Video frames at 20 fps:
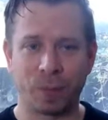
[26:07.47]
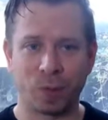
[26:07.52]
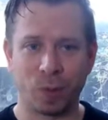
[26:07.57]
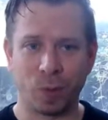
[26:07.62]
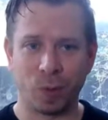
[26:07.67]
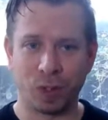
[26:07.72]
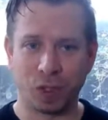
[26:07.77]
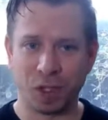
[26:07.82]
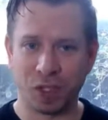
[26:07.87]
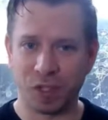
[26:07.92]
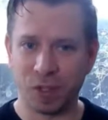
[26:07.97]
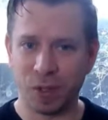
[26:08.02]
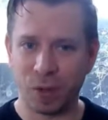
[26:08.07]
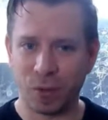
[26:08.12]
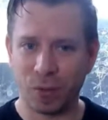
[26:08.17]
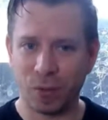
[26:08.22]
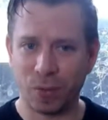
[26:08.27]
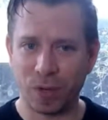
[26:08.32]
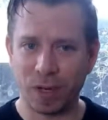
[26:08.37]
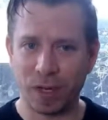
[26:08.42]
which is
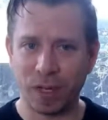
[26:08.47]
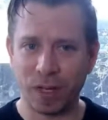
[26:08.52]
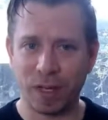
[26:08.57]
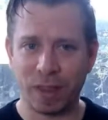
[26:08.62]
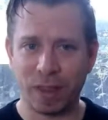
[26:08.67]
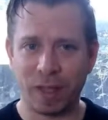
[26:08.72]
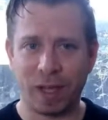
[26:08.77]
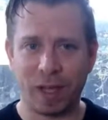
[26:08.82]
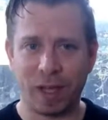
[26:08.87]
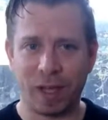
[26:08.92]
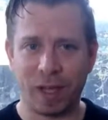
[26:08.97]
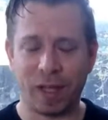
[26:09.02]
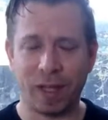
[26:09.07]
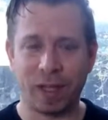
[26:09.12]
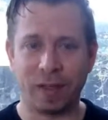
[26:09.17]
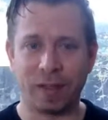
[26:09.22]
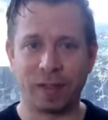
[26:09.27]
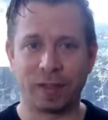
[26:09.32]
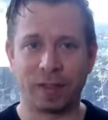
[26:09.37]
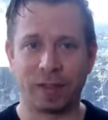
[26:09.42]
not really there
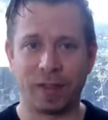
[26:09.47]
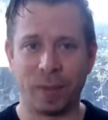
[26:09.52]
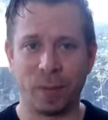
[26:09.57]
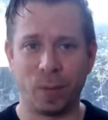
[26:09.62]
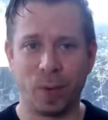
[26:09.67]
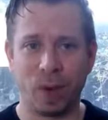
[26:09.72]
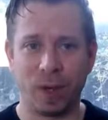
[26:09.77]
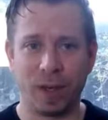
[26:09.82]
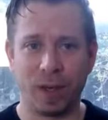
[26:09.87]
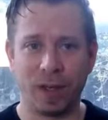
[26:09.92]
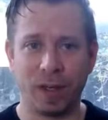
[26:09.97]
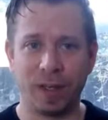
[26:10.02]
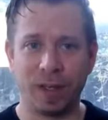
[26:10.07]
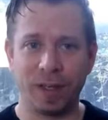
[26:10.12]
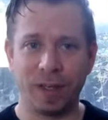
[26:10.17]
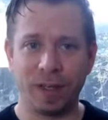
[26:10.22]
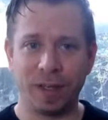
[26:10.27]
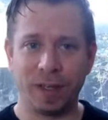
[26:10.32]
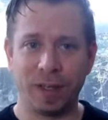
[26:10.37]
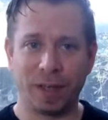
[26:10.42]
in the same way
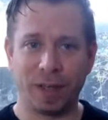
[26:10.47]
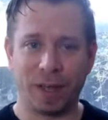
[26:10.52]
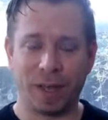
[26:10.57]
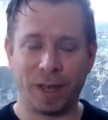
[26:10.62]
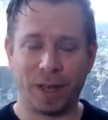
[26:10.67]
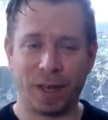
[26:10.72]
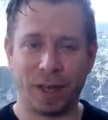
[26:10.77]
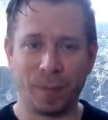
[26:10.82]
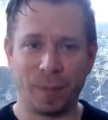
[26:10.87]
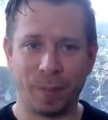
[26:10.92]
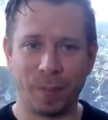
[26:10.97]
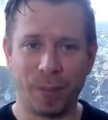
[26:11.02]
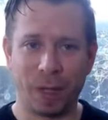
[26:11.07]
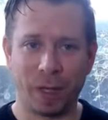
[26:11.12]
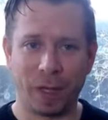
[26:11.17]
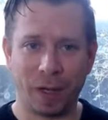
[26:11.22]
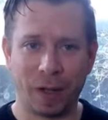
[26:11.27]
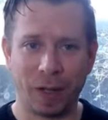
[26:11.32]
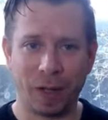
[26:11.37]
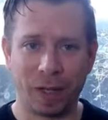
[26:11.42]

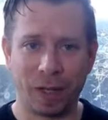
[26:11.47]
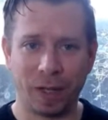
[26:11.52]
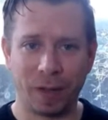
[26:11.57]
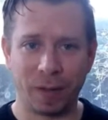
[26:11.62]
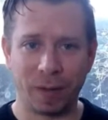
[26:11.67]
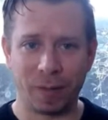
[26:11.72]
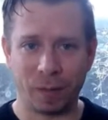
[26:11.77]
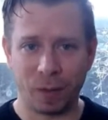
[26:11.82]
in lying.